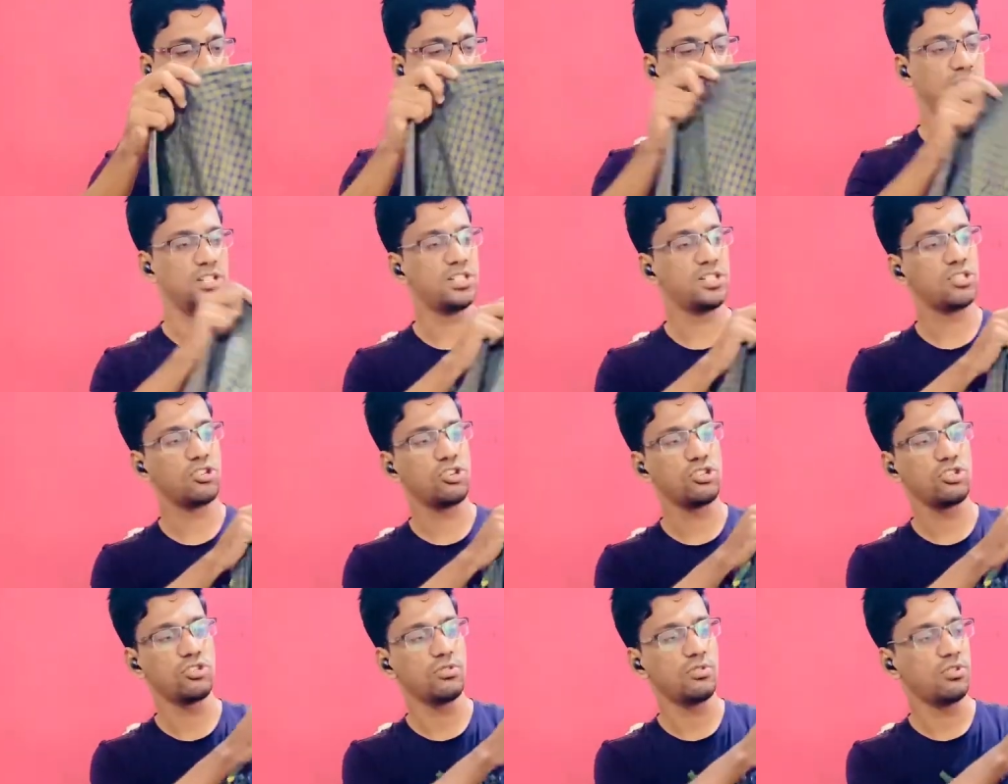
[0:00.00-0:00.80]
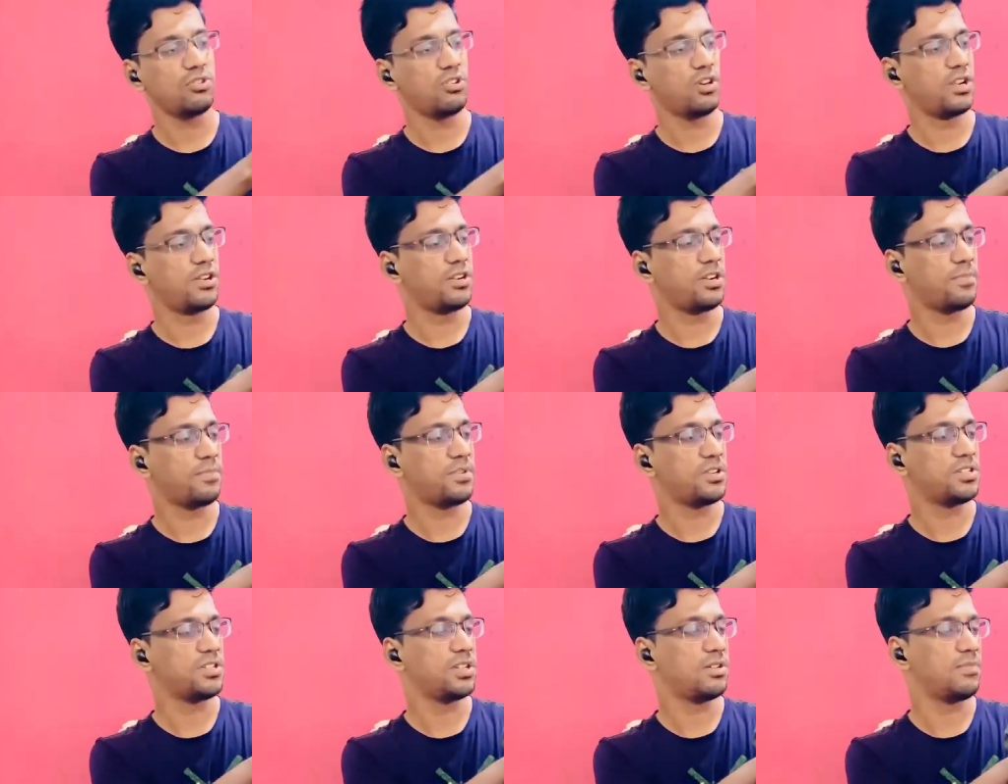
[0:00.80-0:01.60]
This is also
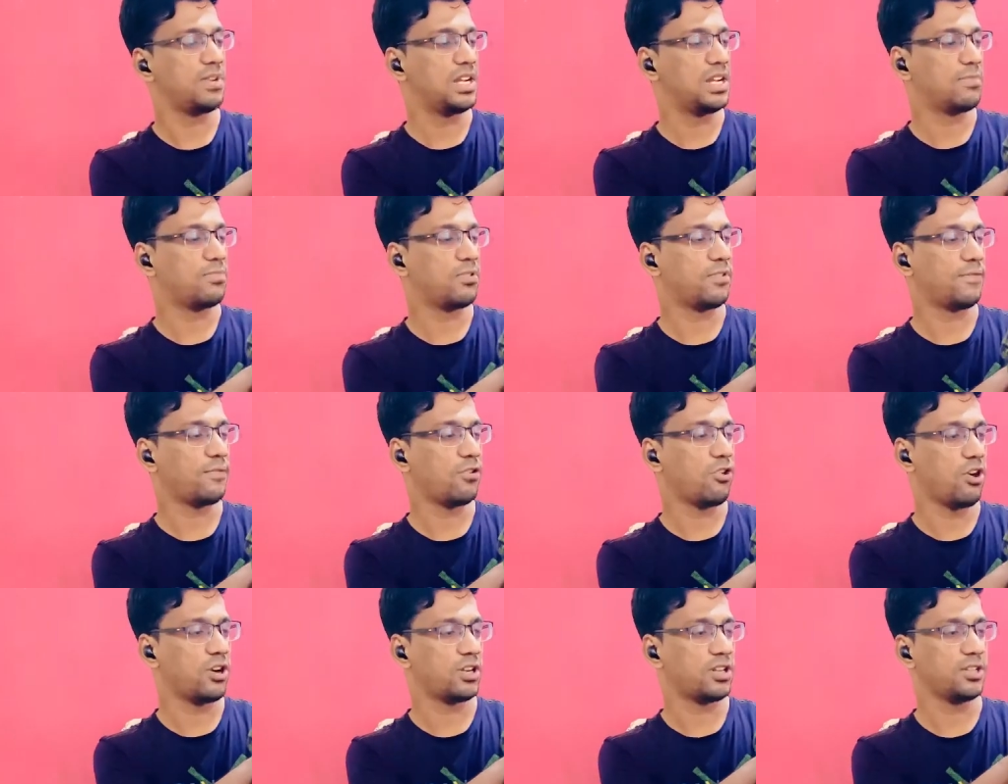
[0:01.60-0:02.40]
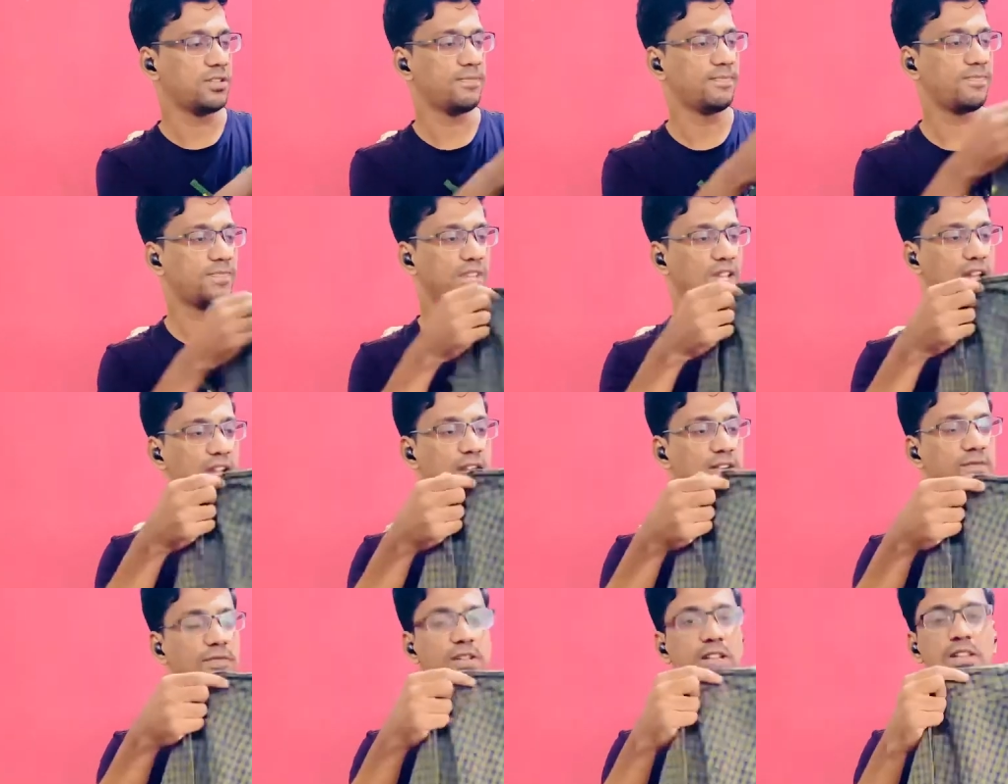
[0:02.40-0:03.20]
100% made up of cotton
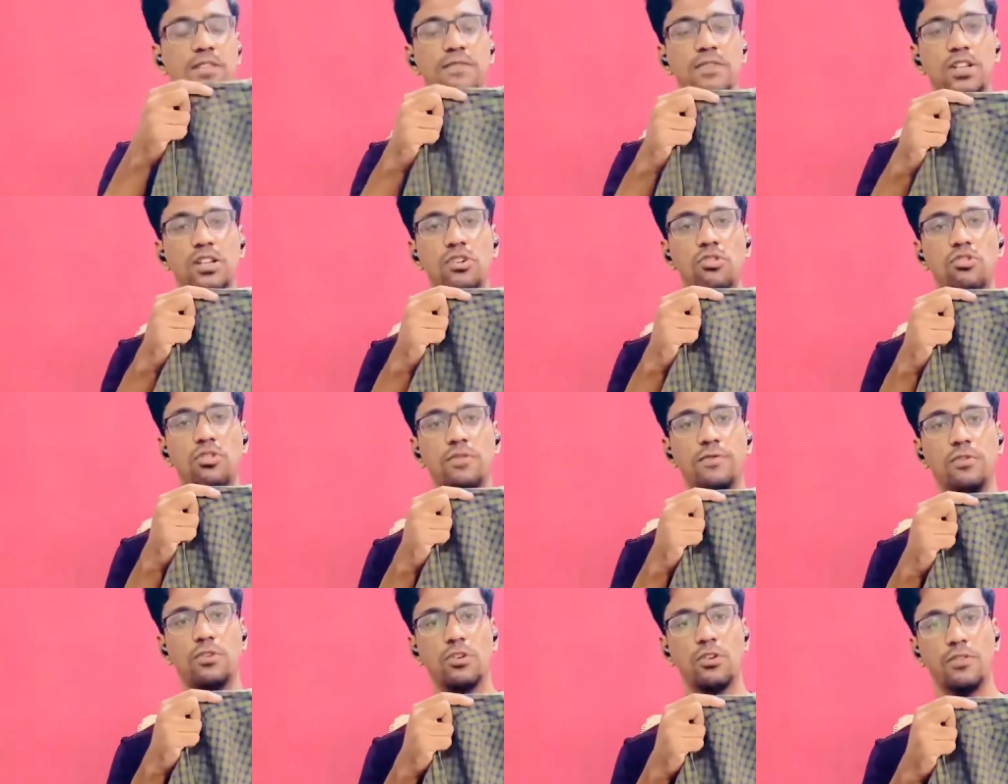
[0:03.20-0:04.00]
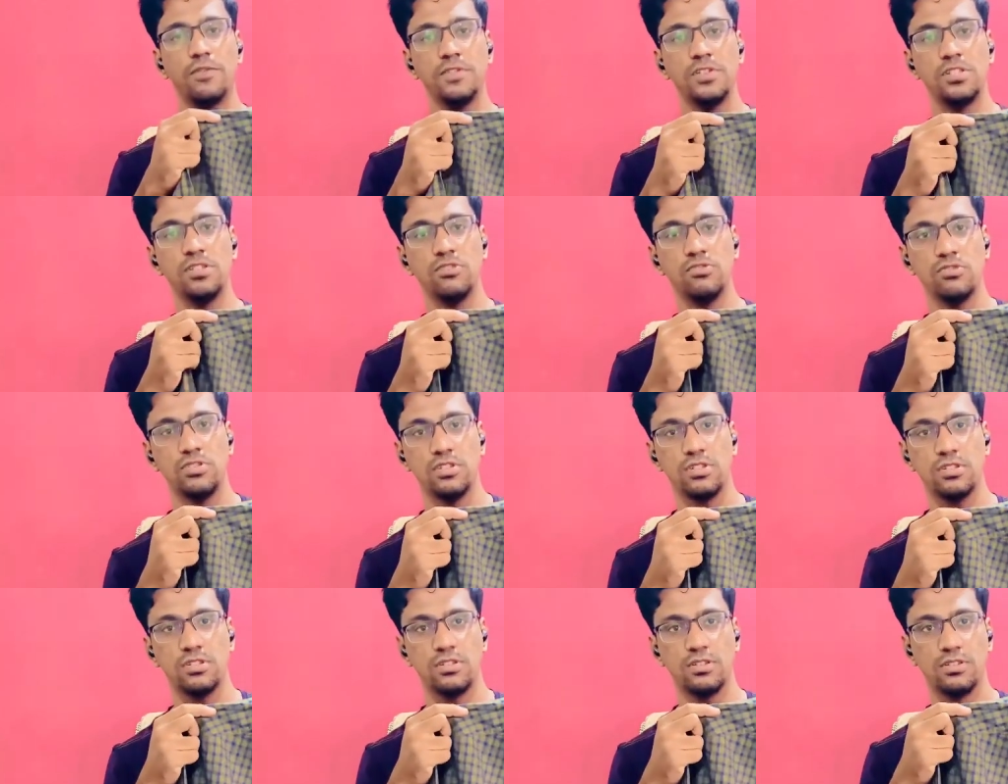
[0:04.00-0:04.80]
and very, very good for office
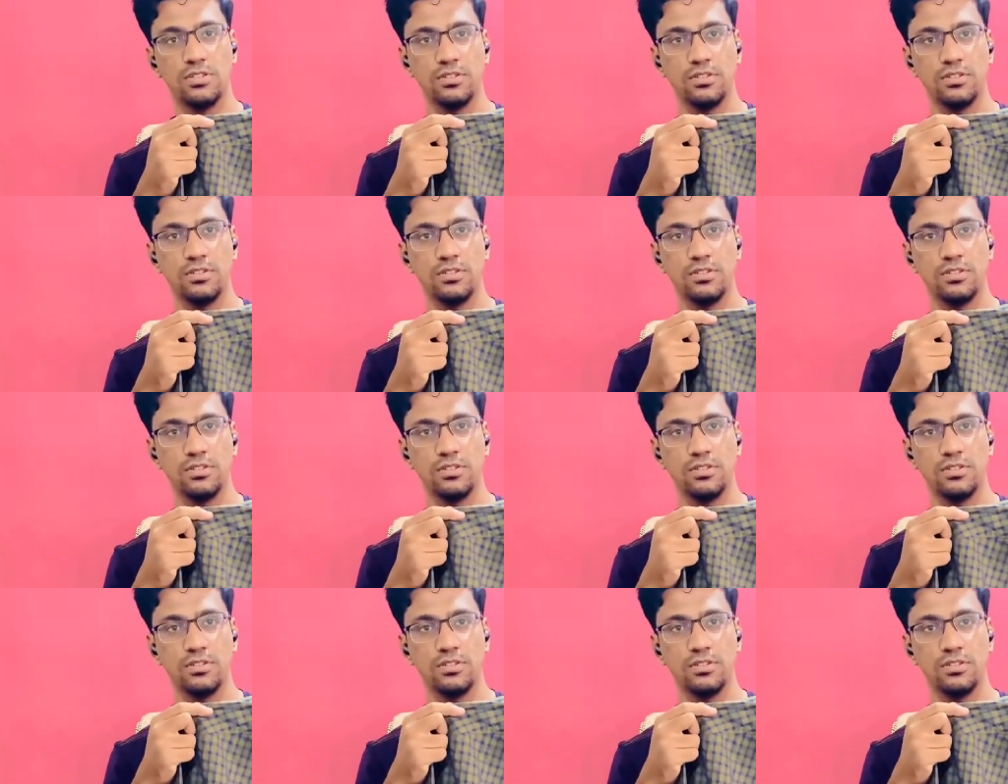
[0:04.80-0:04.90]
uses.